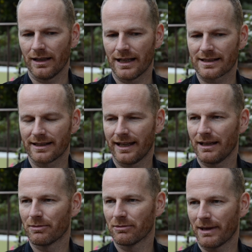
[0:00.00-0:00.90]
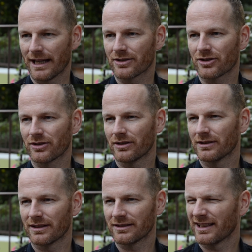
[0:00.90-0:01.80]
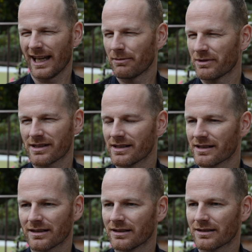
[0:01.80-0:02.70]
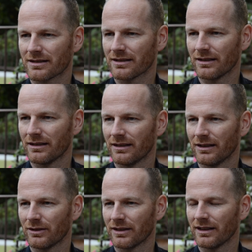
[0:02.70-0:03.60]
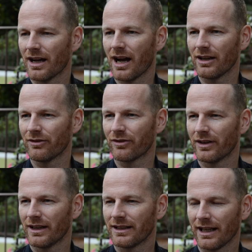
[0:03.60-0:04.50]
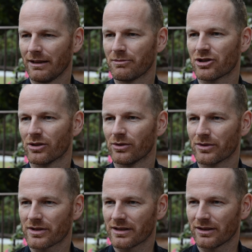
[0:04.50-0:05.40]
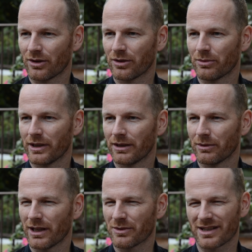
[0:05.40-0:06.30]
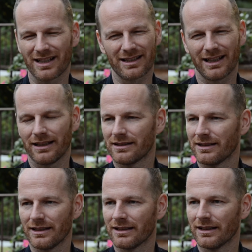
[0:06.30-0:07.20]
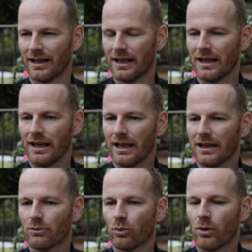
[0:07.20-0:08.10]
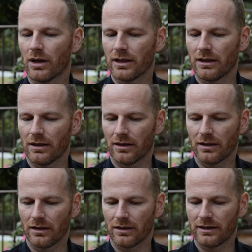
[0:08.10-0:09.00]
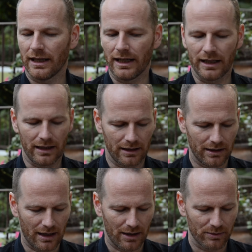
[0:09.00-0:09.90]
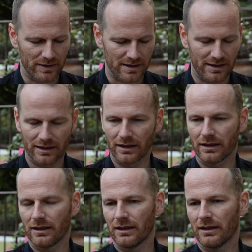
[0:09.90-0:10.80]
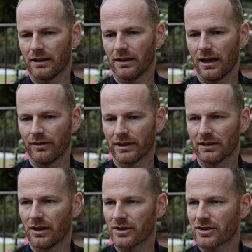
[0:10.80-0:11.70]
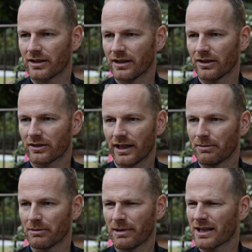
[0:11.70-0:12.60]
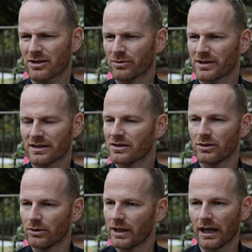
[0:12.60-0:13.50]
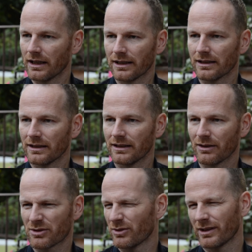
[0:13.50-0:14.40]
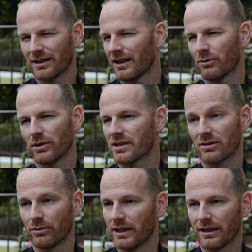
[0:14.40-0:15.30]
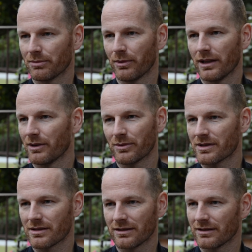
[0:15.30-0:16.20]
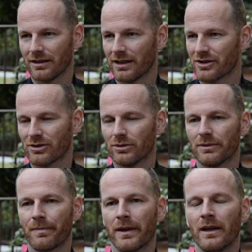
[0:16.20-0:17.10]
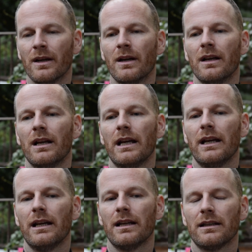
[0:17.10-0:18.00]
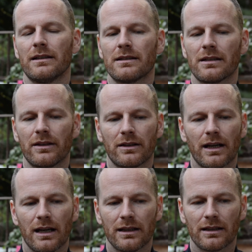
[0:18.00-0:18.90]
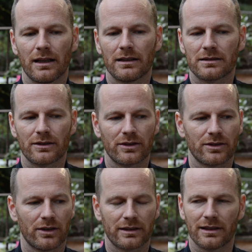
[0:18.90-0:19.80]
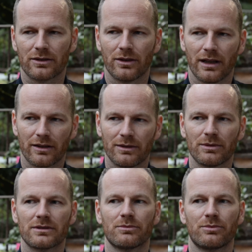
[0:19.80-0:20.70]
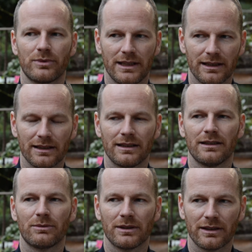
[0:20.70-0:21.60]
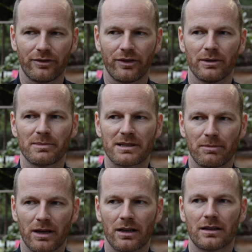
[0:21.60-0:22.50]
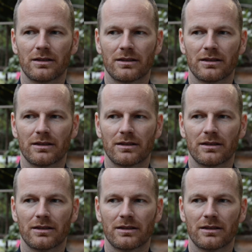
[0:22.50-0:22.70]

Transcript: as a cable basher, so as a camera assistant on live game shows in Norway when I was like 18. And one day I was sitting having lunch, and the other cable basher was this new guy, and I was doing it like once a week while I was in high school. And this other guy and I started talking. It turned out he was a really, really film smart